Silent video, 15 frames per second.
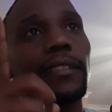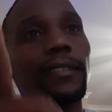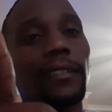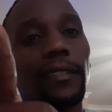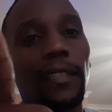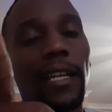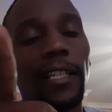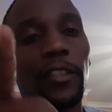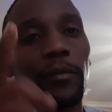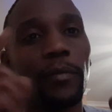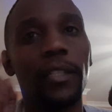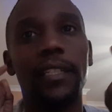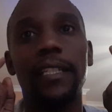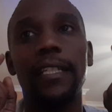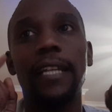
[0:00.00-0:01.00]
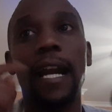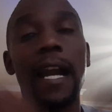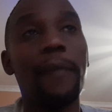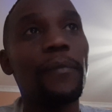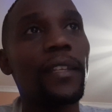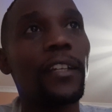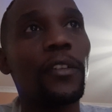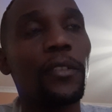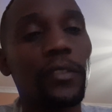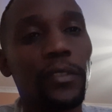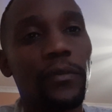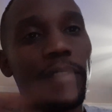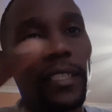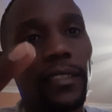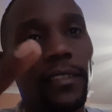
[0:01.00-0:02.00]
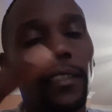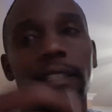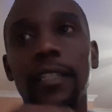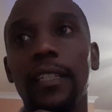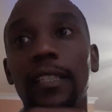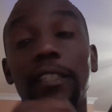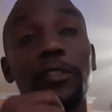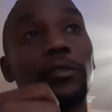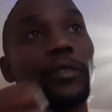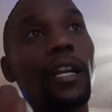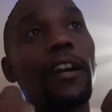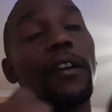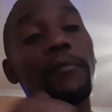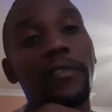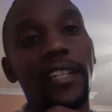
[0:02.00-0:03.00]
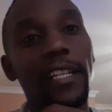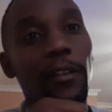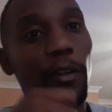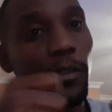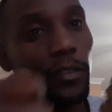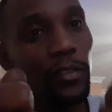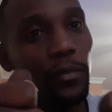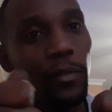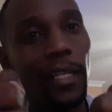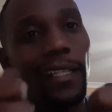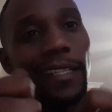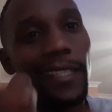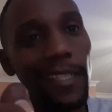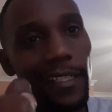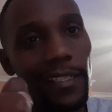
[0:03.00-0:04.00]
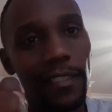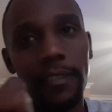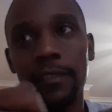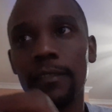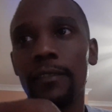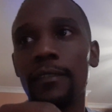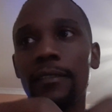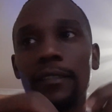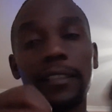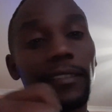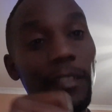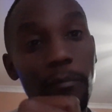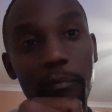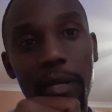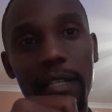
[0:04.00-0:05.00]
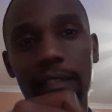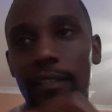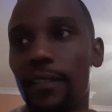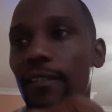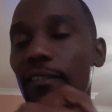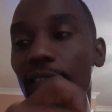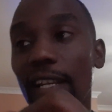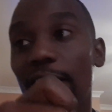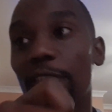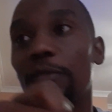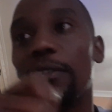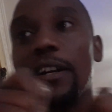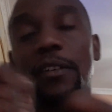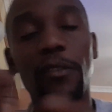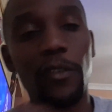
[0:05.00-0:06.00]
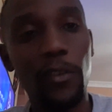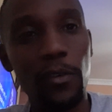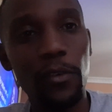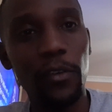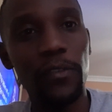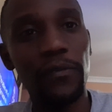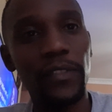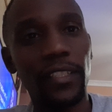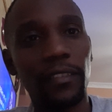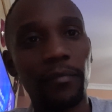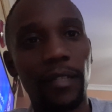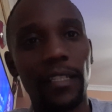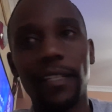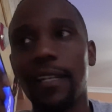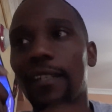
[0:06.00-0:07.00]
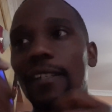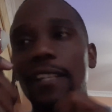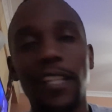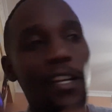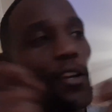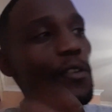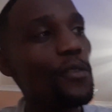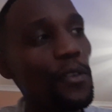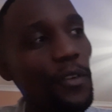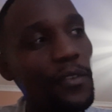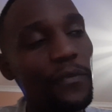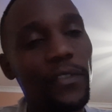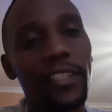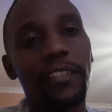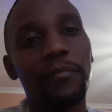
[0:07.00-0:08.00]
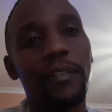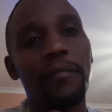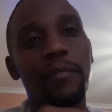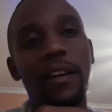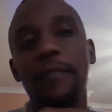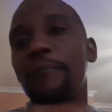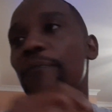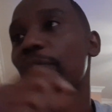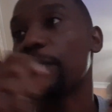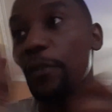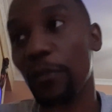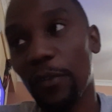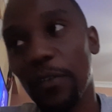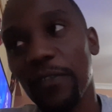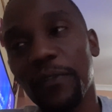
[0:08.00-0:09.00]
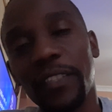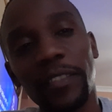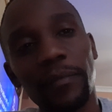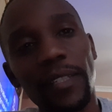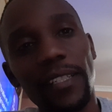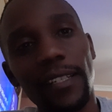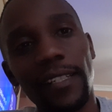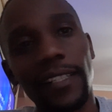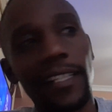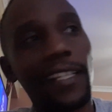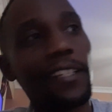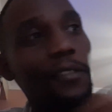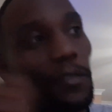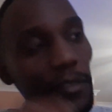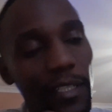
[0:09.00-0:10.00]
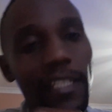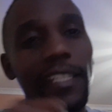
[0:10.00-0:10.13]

this is the argument, I'm the cause of this. So now I'm trying also again, the same pattern, trying to now go convince my dad, go convince my mom, go convince my dad again, go,